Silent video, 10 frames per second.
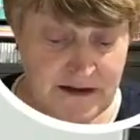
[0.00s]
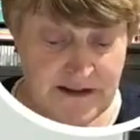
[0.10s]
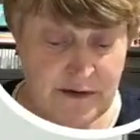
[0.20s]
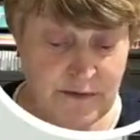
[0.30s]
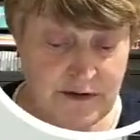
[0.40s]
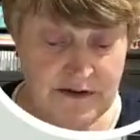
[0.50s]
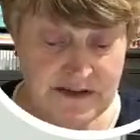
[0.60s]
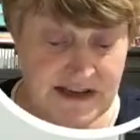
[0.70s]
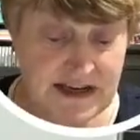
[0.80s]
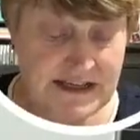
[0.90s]
And that will
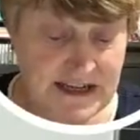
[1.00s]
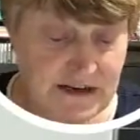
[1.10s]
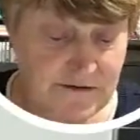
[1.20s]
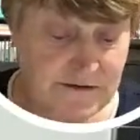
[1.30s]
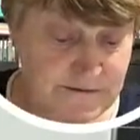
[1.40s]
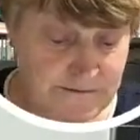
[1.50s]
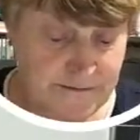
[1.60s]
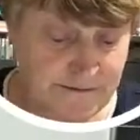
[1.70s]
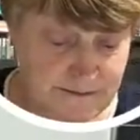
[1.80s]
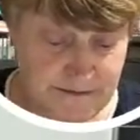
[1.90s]
stick down,
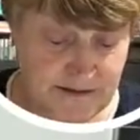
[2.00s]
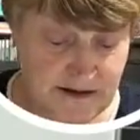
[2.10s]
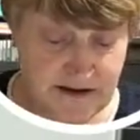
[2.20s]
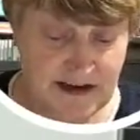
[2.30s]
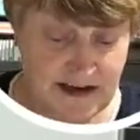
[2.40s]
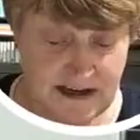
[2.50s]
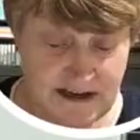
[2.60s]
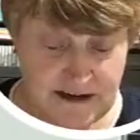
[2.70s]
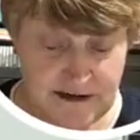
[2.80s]
okay?